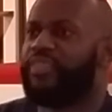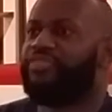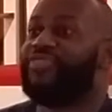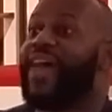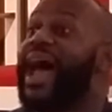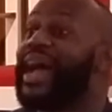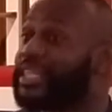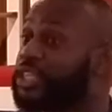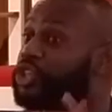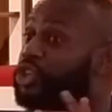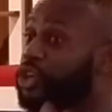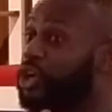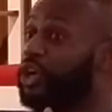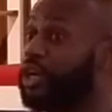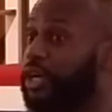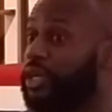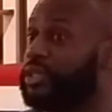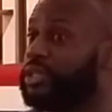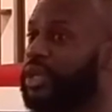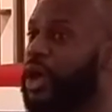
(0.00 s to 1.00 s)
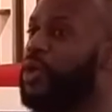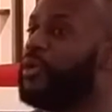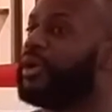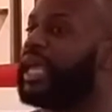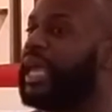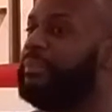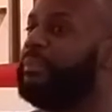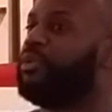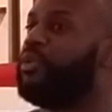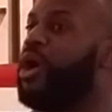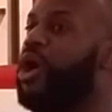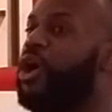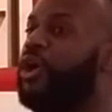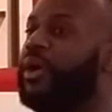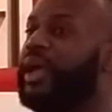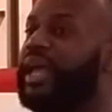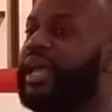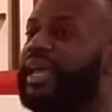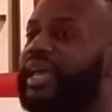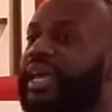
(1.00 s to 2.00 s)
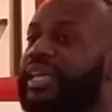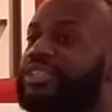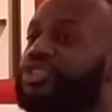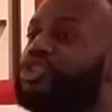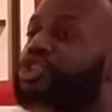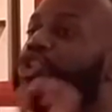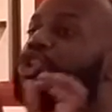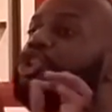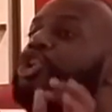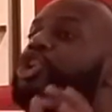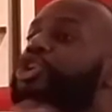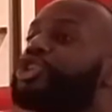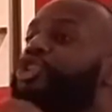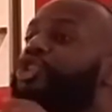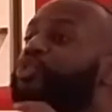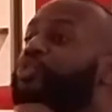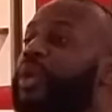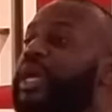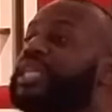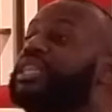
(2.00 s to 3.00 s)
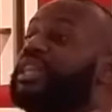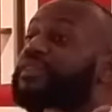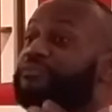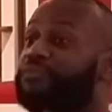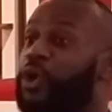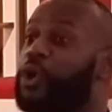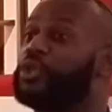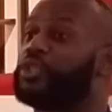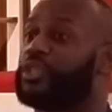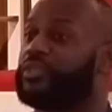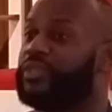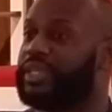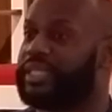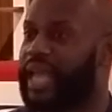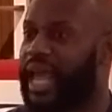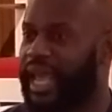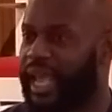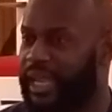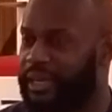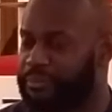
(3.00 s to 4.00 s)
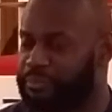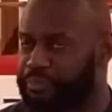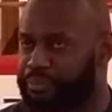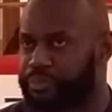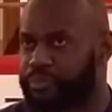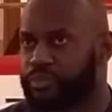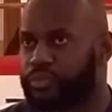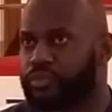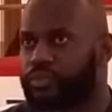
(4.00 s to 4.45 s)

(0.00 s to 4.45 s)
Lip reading: That's good. Don't get me wrong. It's good to read the verse of the day.